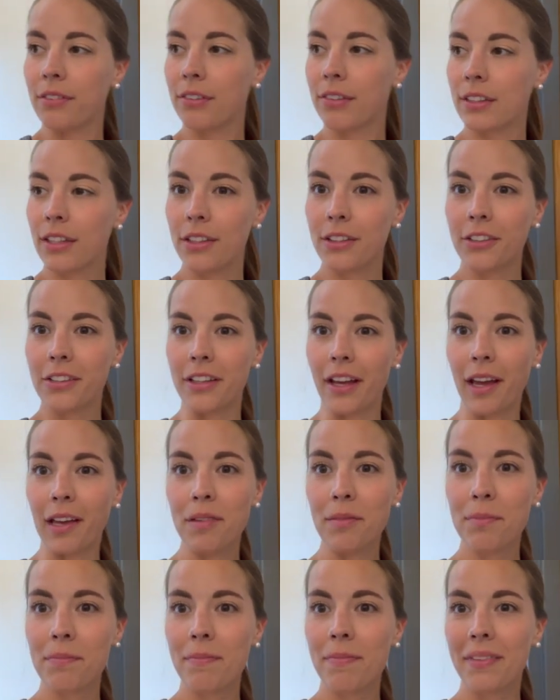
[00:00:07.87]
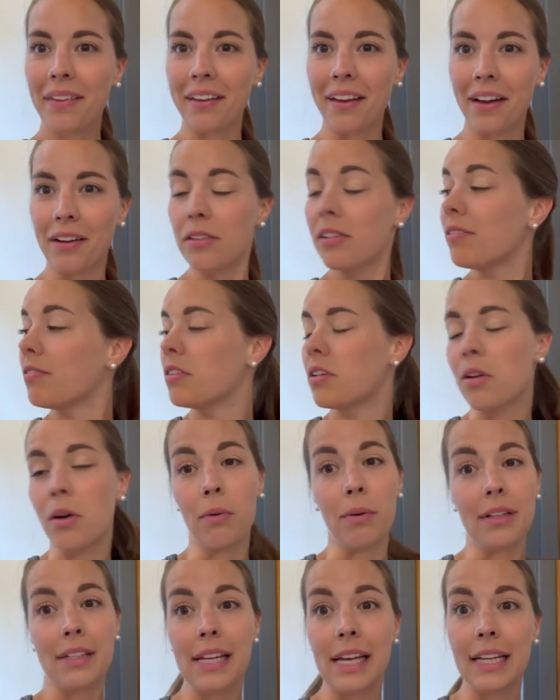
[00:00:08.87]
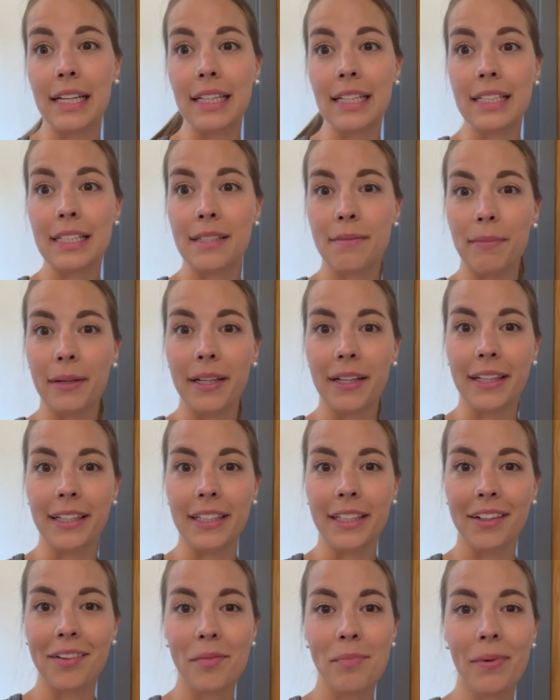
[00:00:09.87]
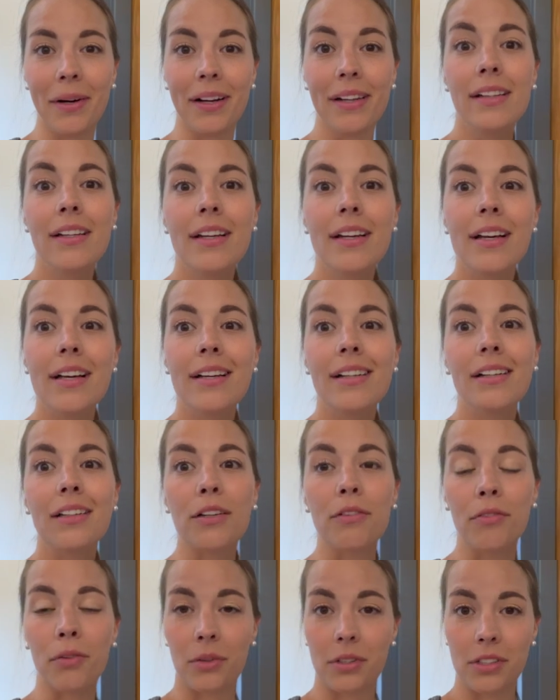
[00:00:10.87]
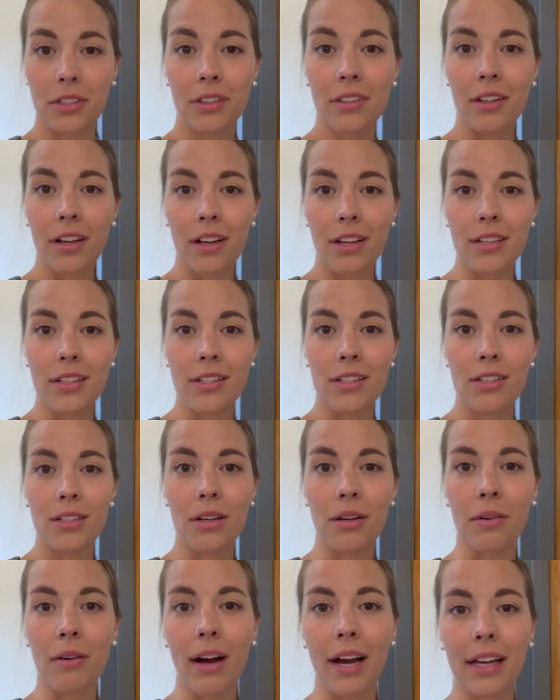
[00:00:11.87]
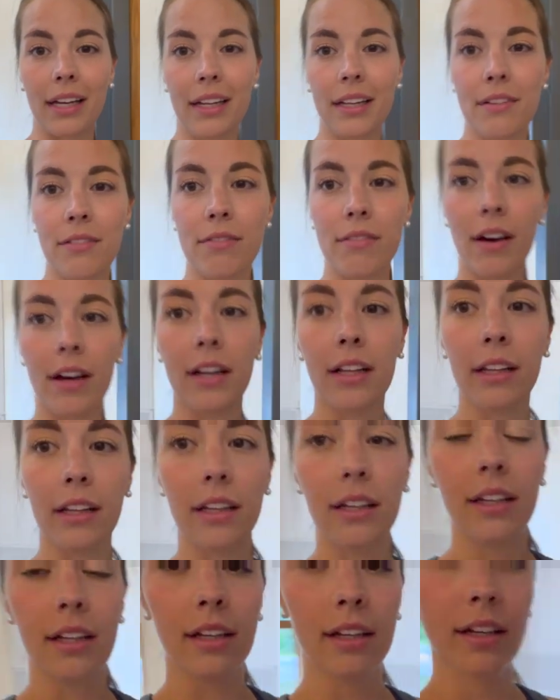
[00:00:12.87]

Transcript: another day. I don't even know what day it is being in here, but the floors are done, so I can finally